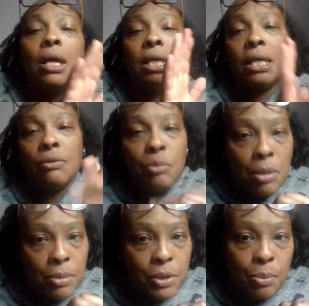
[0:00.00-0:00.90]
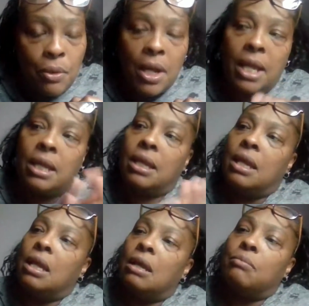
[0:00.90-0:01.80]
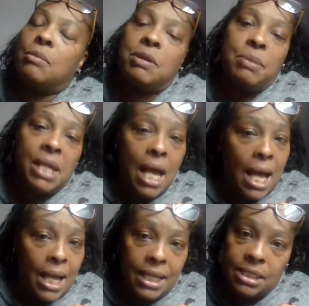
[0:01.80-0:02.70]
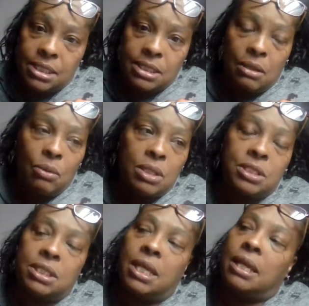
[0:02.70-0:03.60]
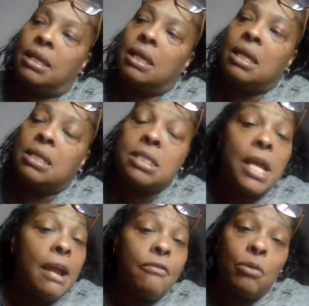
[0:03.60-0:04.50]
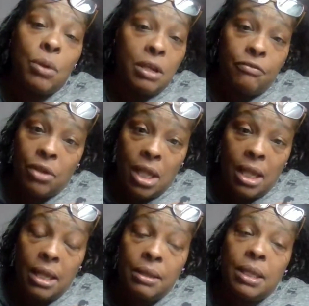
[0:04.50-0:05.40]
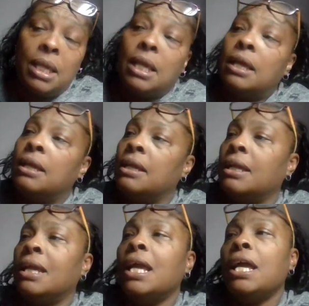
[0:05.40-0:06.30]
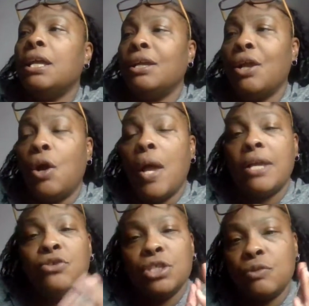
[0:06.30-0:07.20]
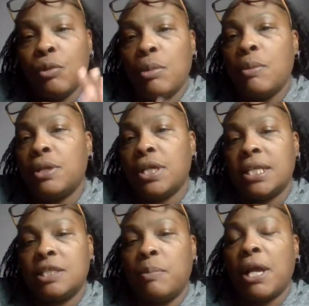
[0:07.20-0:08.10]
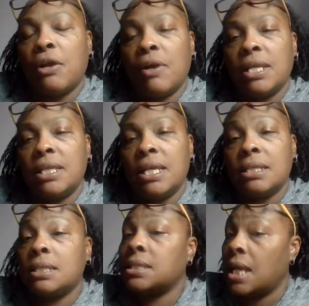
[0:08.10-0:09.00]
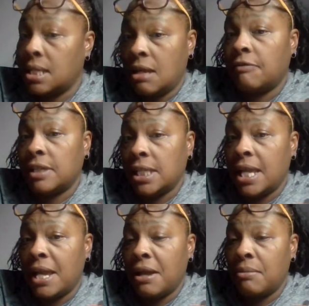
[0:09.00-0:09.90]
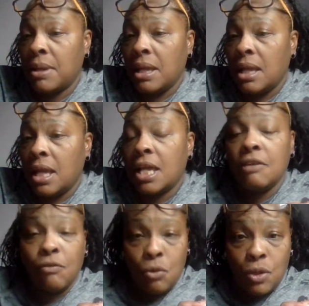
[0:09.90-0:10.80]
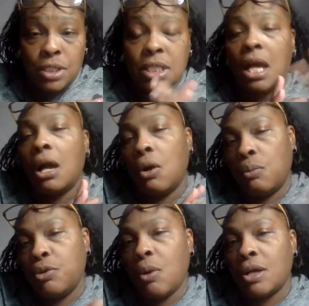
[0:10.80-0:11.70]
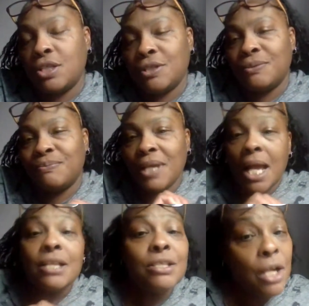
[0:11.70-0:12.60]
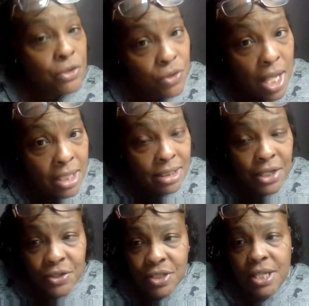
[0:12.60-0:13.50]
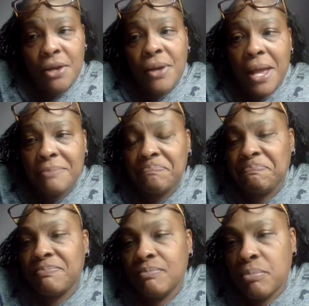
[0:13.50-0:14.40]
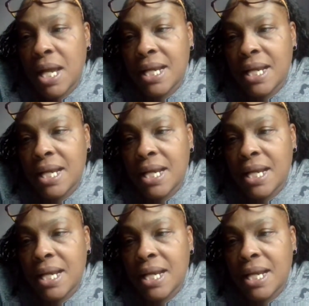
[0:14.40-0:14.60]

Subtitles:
remember to pray. Remember to be kind to someone today, to everyone if you can. You know, and just remember to expect great things, because I definitely am. And of course, I hope you are too. Talk to you guys later today, okay? Bye now.